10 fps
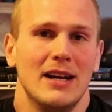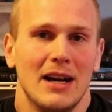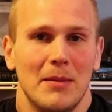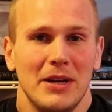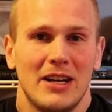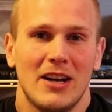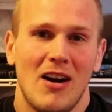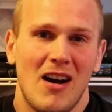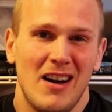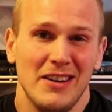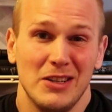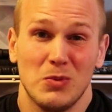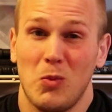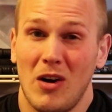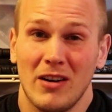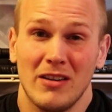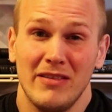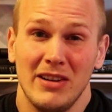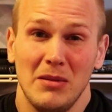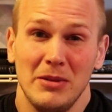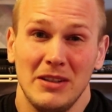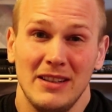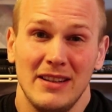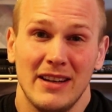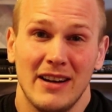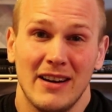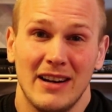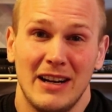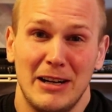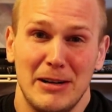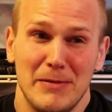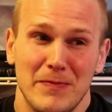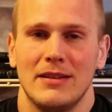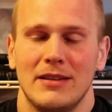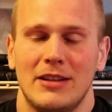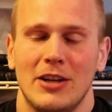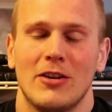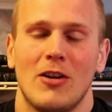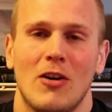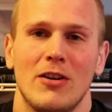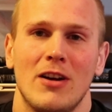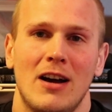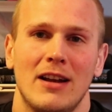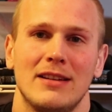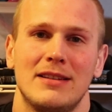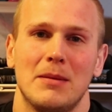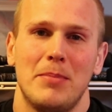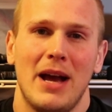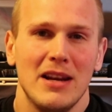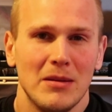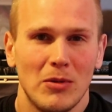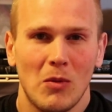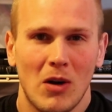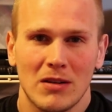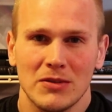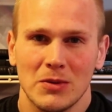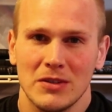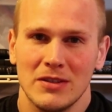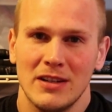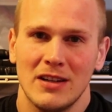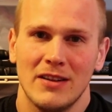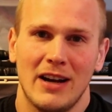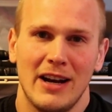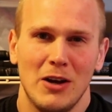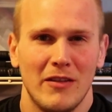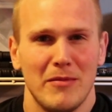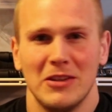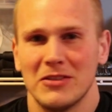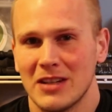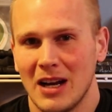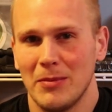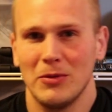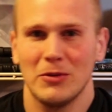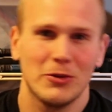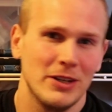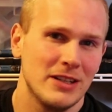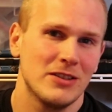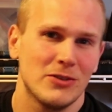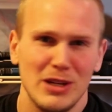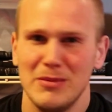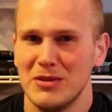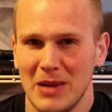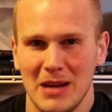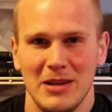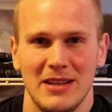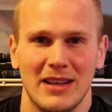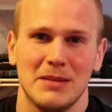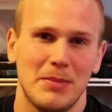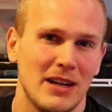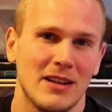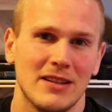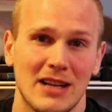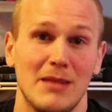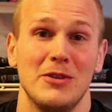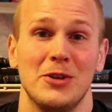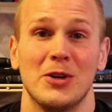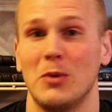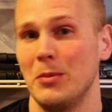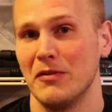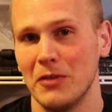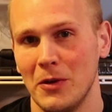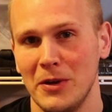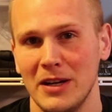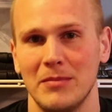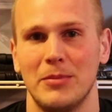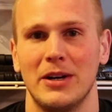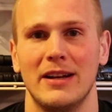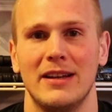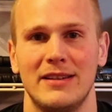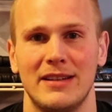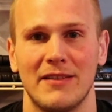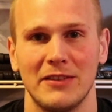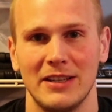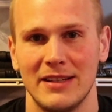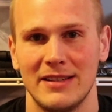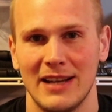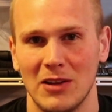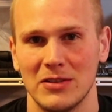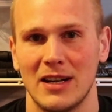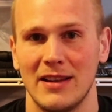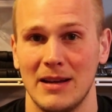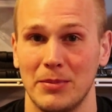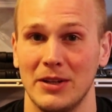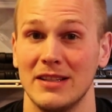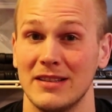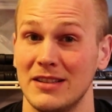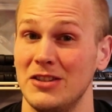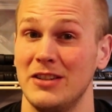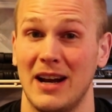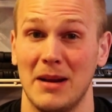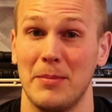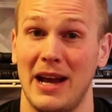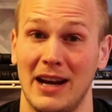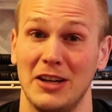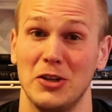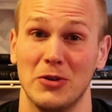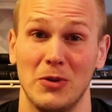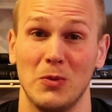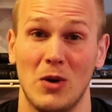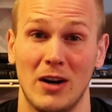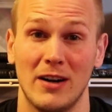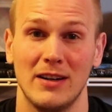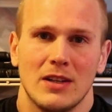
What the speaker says: A big con is water availability there. There are not dependable water sources there that I know of. I mean, there's a couple creeks, streams maybe, that depending on the time of the year will be flowing, but definitely a downside of that place is you gotta pack in your own water.